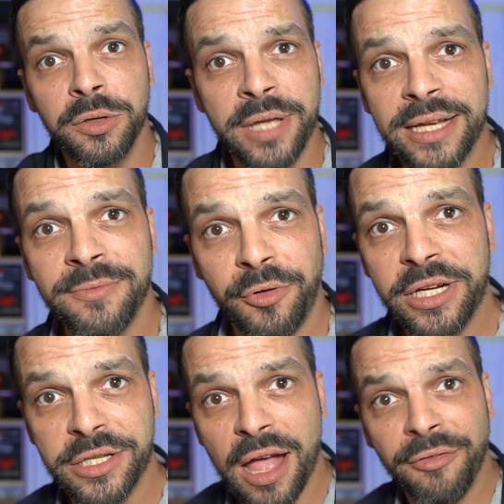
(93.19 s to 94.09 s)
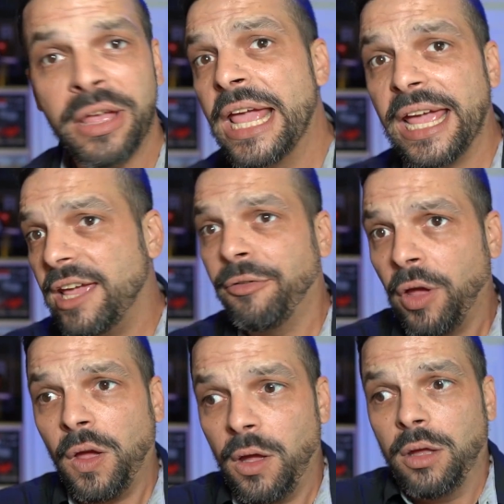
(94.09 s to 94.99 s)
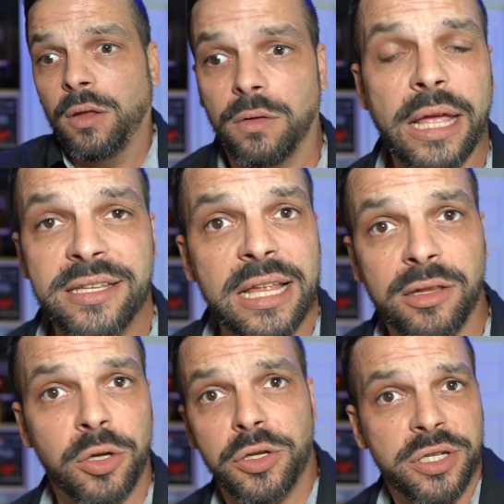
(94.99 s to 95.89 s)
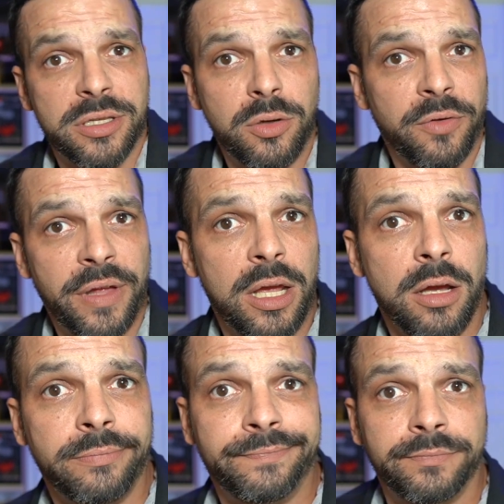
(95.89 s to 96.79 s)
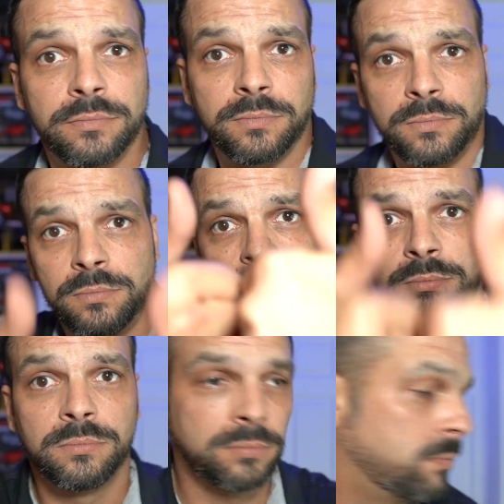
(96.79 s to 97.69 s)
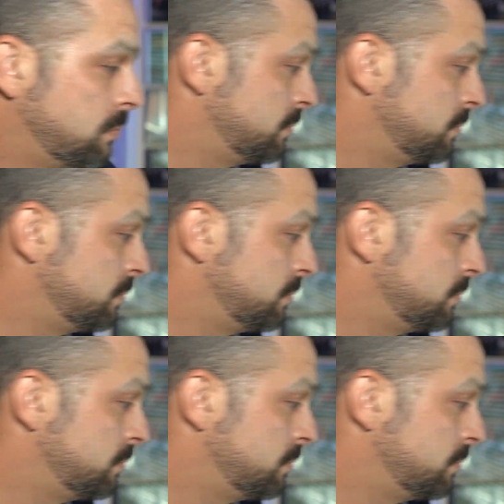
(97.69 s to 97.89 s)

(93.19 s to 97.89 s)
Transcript: you take some free stuff if they sent it to you just to do a video? Now, with all that being said, don't